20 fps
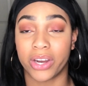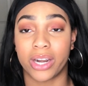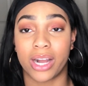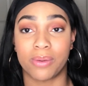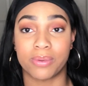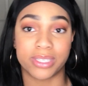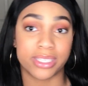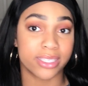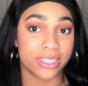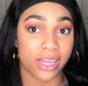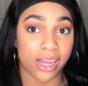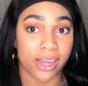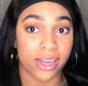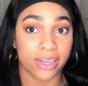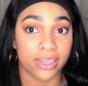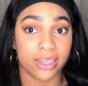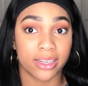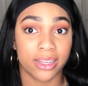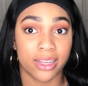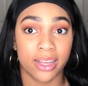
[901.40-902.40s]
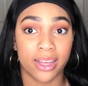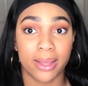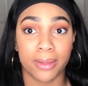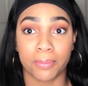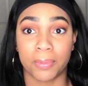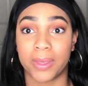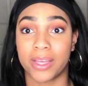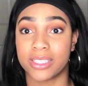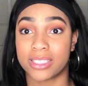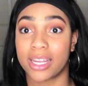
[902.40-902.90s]
I was done,
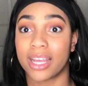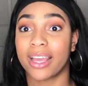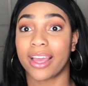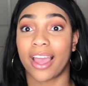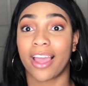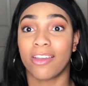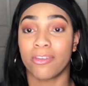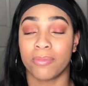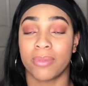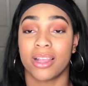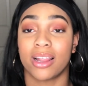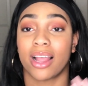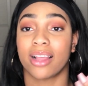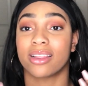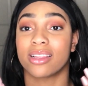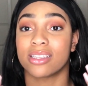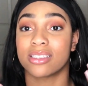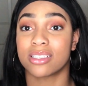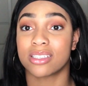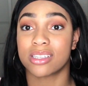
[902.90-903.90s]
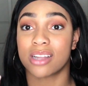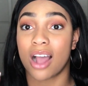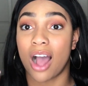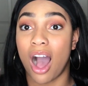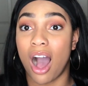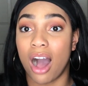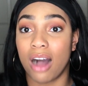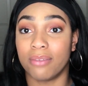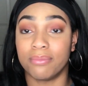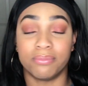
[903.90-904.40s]
because it gave me like this,
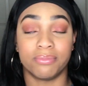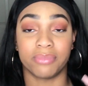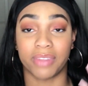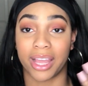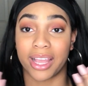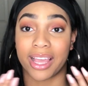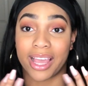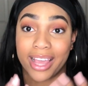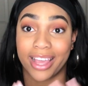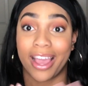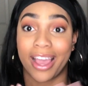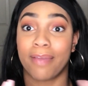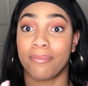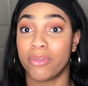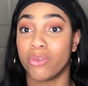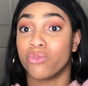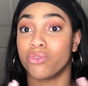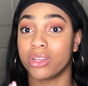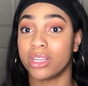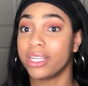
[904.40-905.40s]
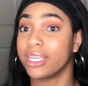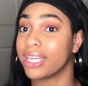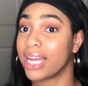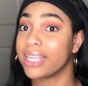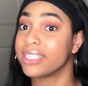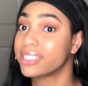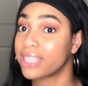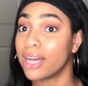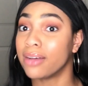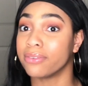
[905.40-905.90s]
like it gave me really nice
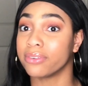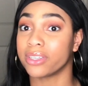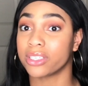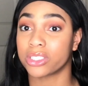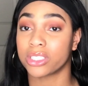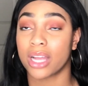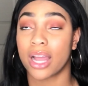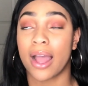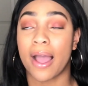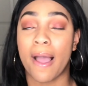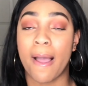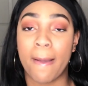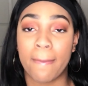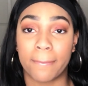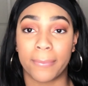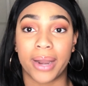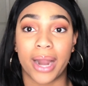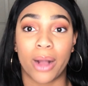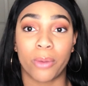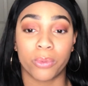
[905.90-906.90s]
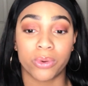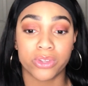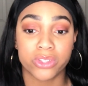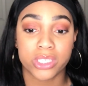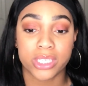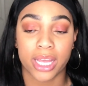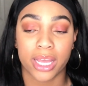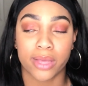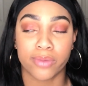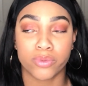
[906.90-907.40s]
coverage. But I will
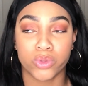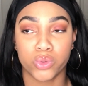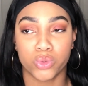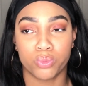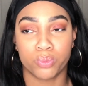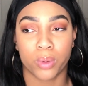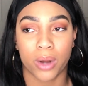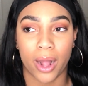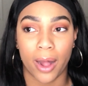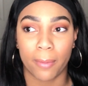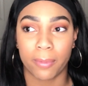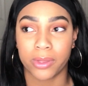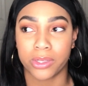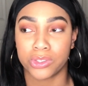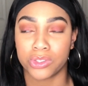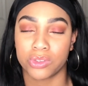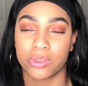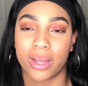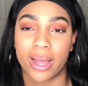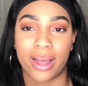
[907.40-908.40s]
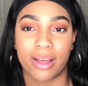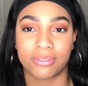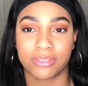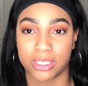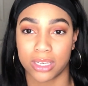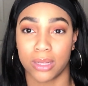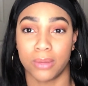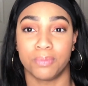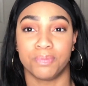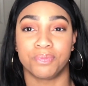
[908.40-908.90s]
say, if you probably do have
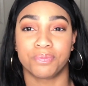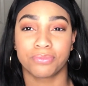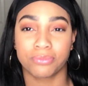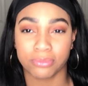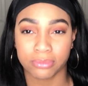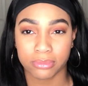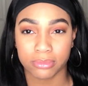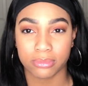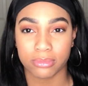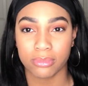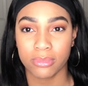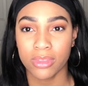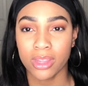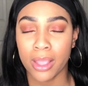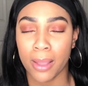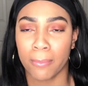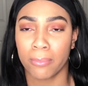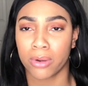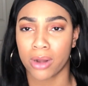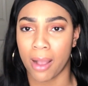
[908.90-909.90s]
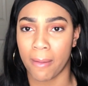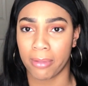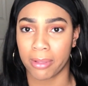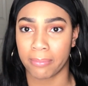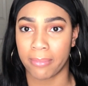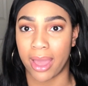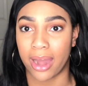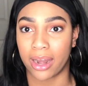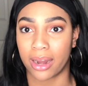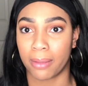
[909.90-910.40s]
some
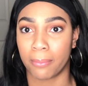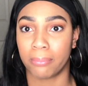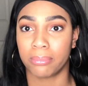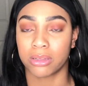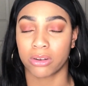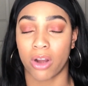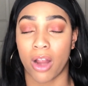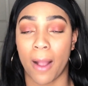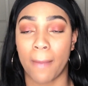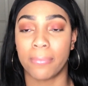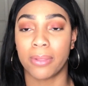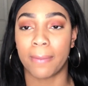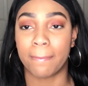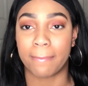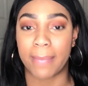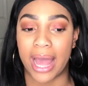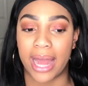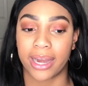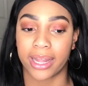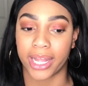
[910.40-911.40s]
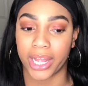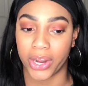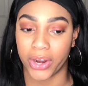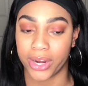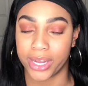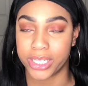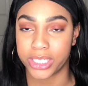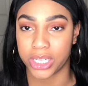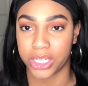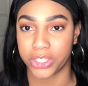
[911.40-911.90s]
problematic
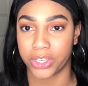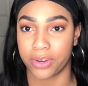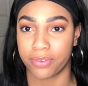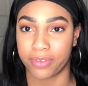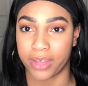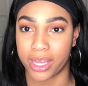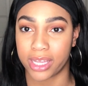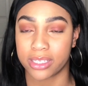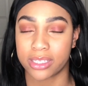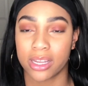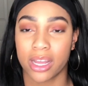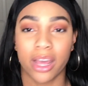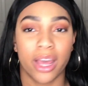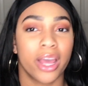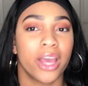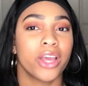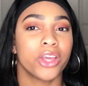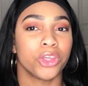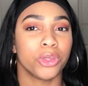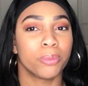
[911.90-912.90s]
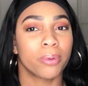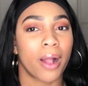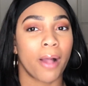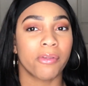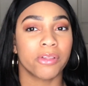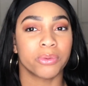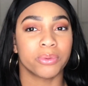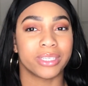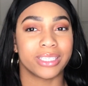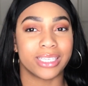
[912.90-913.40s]
areas on your face, you probably
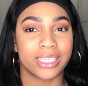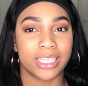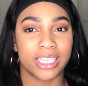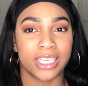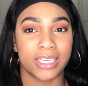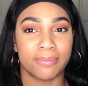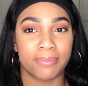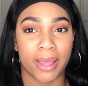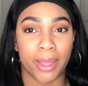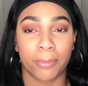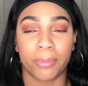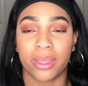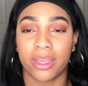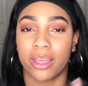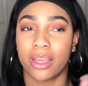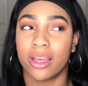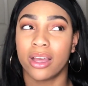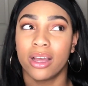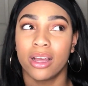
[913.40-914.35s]
would need maybe